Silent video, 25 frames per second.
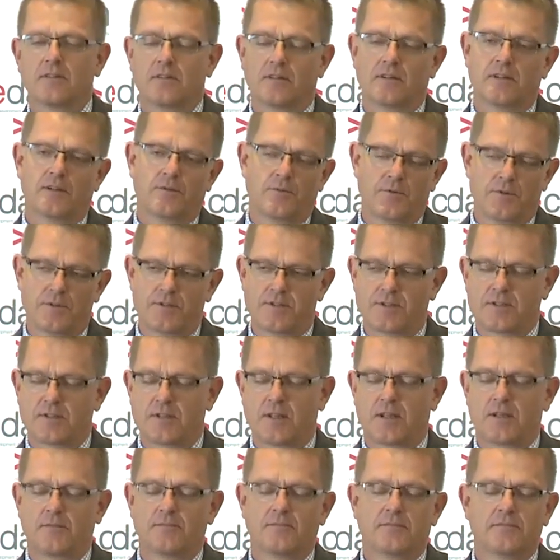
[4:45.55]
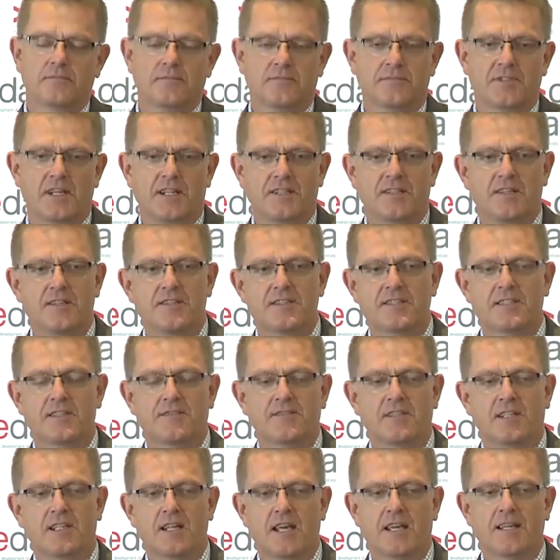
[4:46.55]
and it was
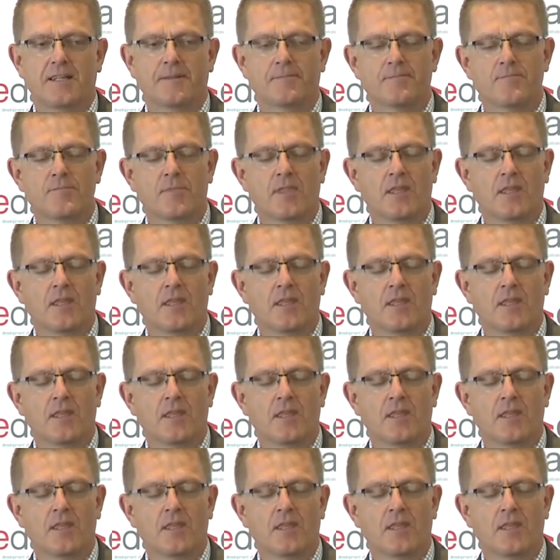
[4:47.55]
1979,